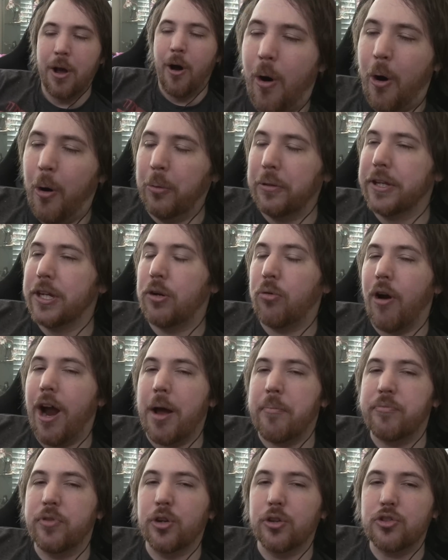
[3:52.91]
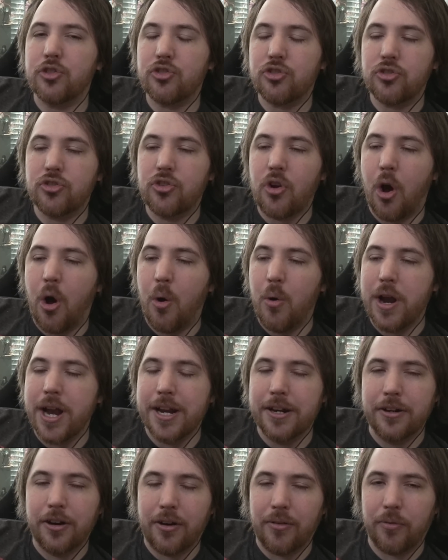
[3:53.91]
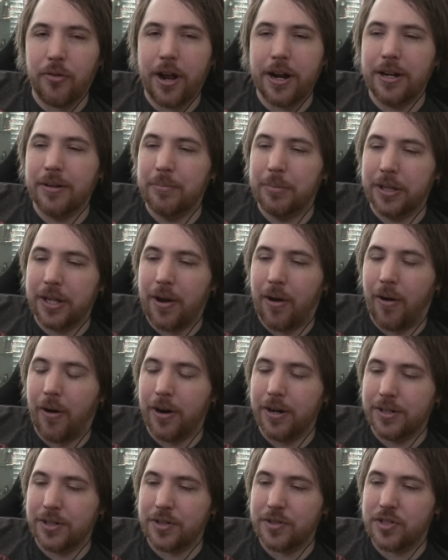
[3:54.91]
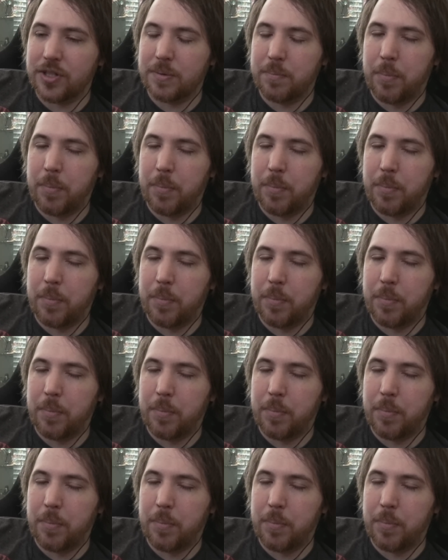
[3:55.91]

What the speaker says: holy crap, they're so incredibly hard to